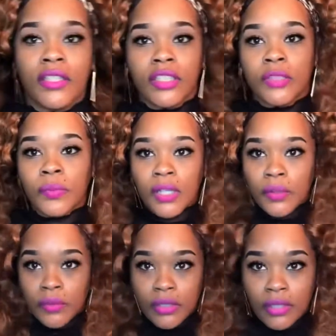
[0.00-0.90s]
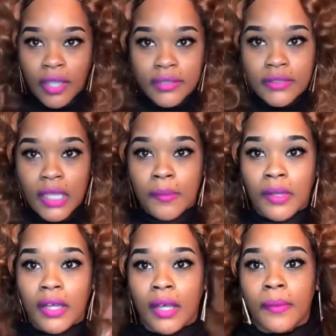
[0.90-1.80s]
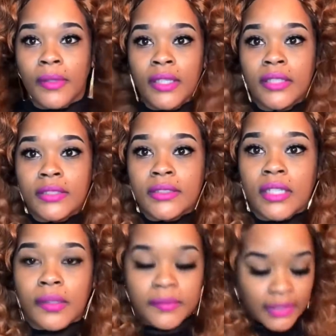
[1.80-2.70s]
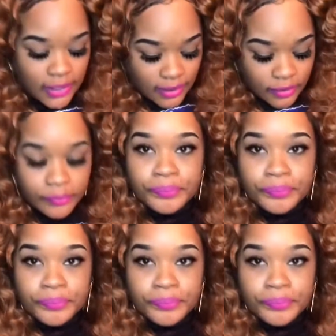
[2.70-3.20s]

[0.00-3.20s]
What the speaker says: is what it would look like. Some up, some down.